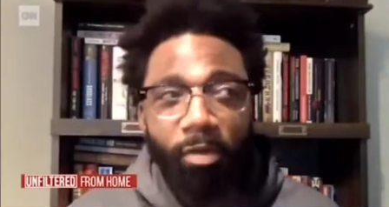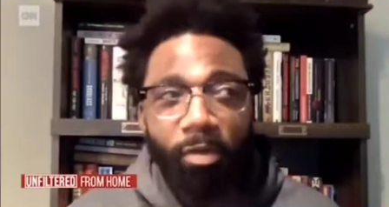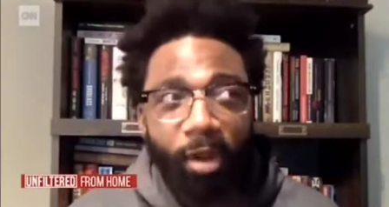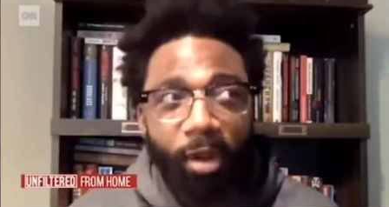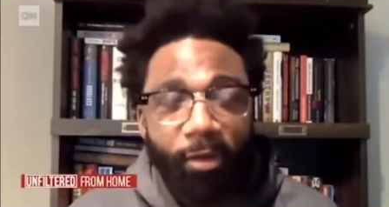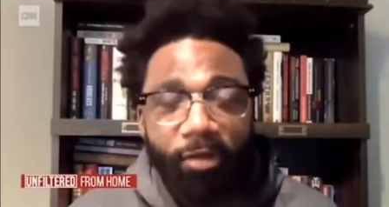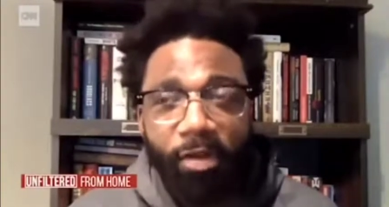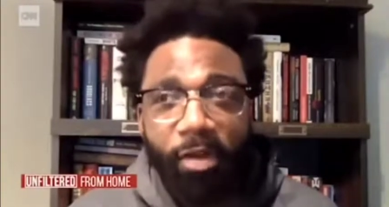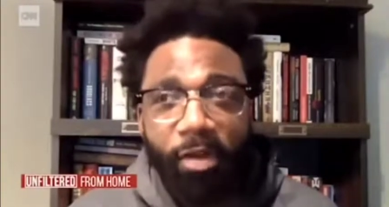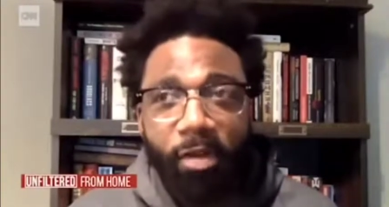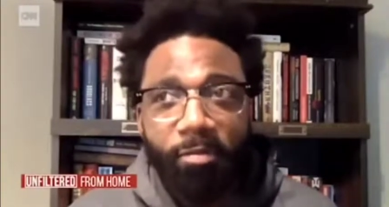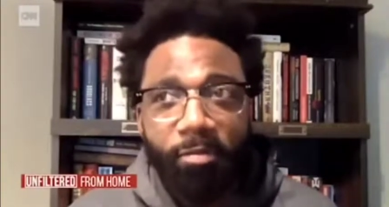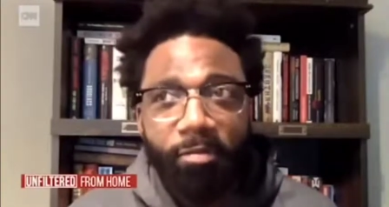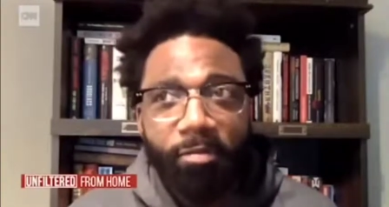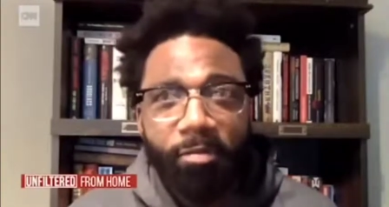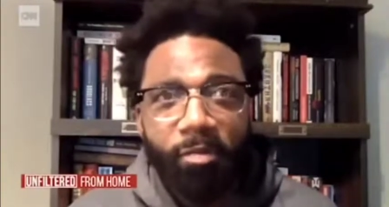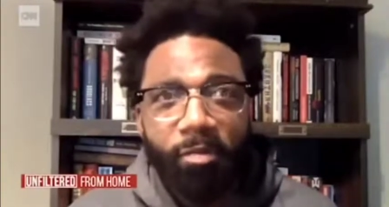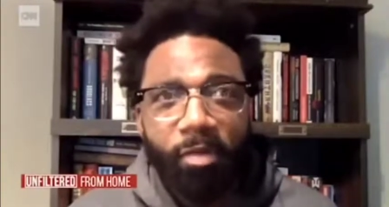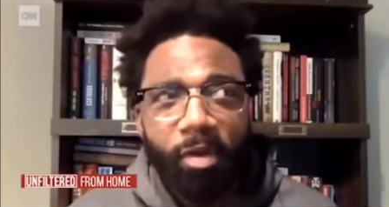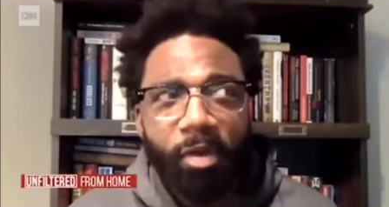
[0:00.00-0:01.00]
There's a
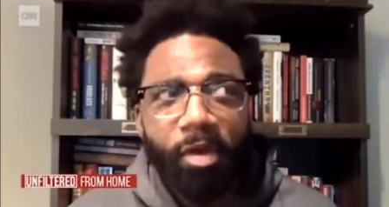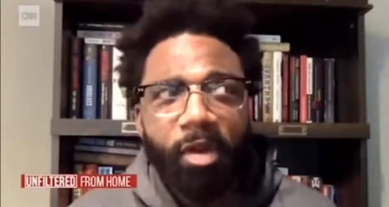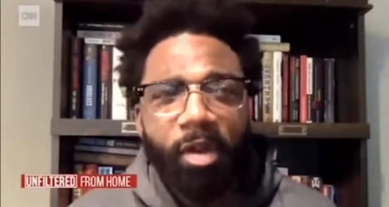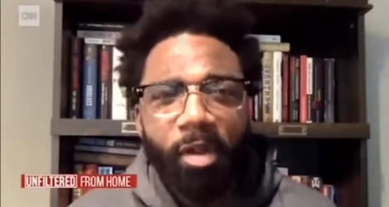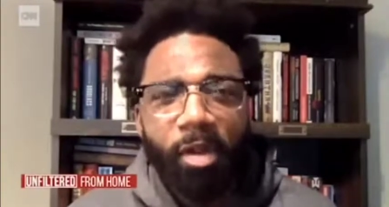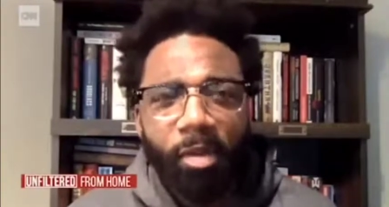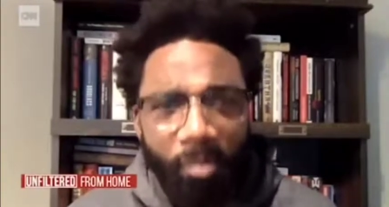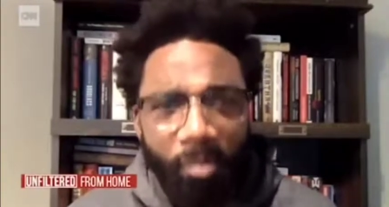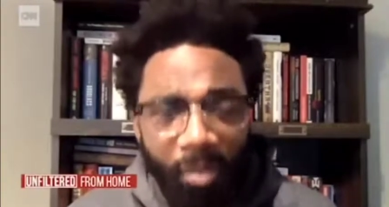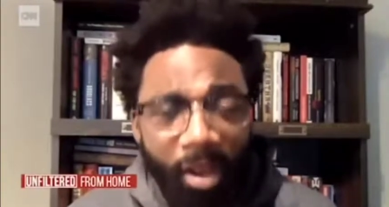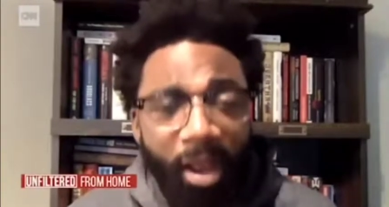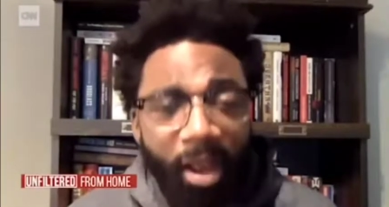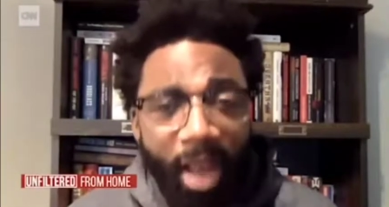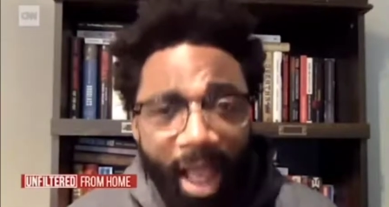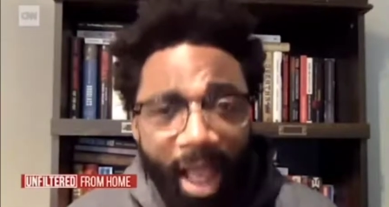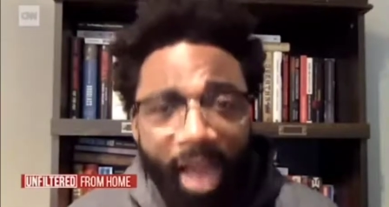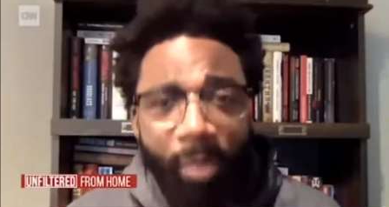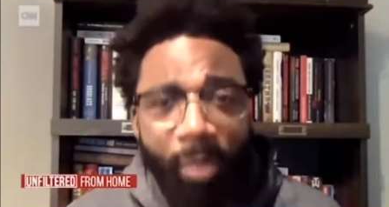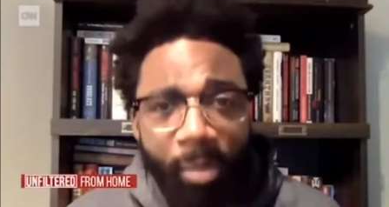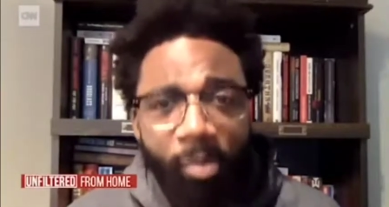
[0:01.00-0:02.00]

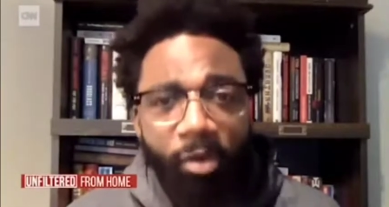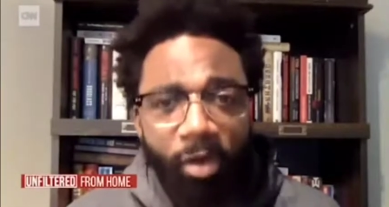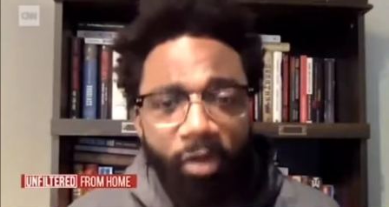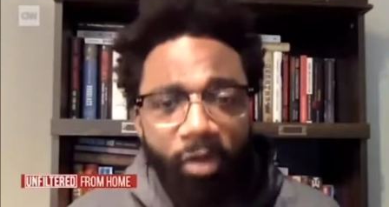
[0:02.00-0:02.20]
lot of people